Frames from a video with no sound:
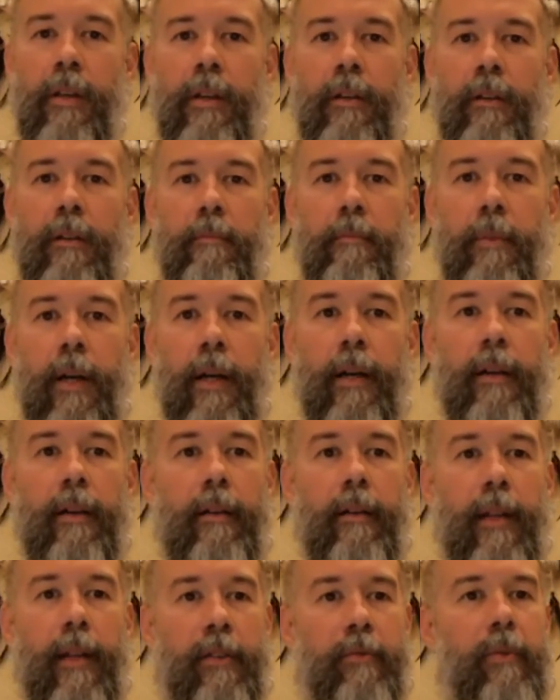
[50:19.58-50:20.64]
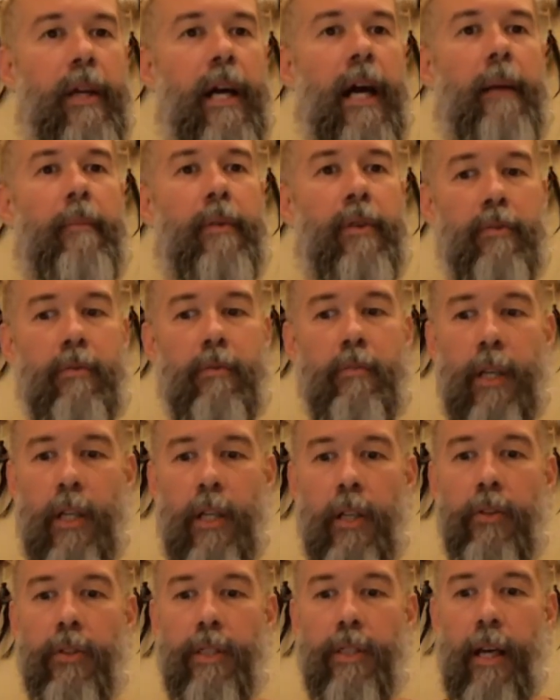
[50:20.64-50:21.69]
But that's what happens when we
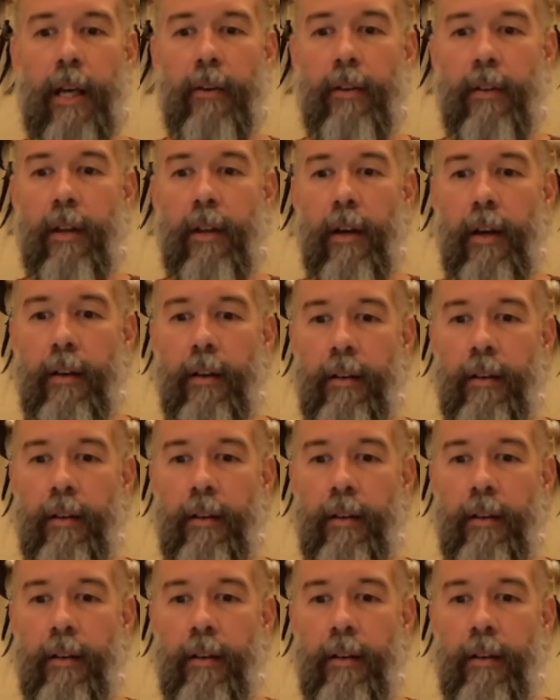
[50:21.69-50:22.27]
close down a lot.